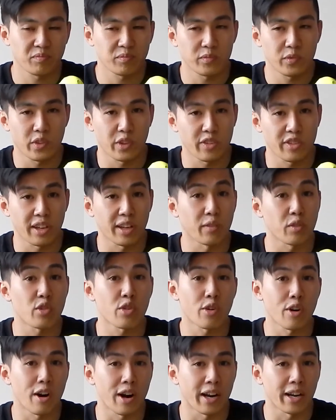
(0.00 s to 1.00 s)
the sake of
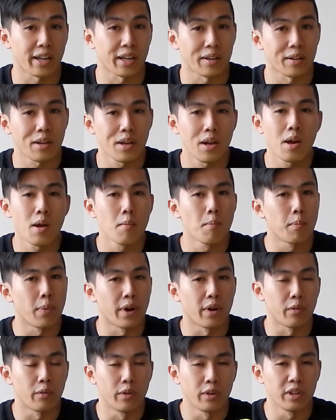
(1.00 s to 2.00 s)
trying it.
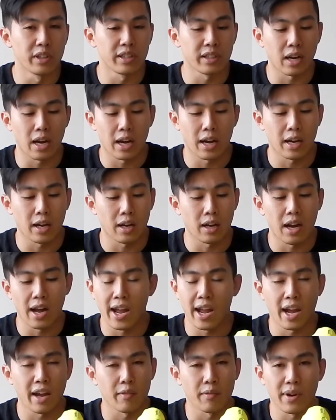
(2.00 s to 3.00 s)
But really, I
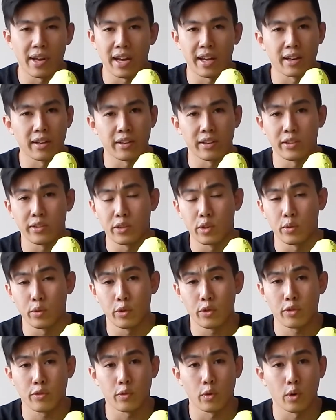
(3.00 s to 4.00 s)
haven't had the
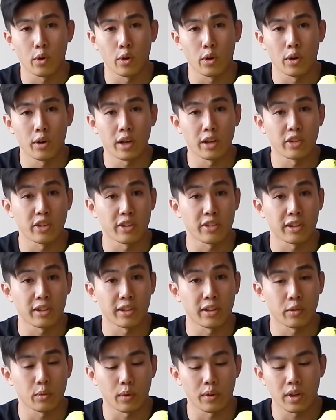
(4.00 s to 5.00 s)
use for adjusting
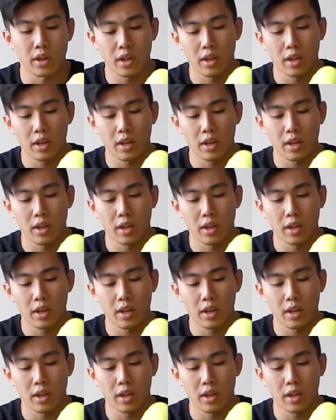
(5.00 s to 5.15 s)
this one.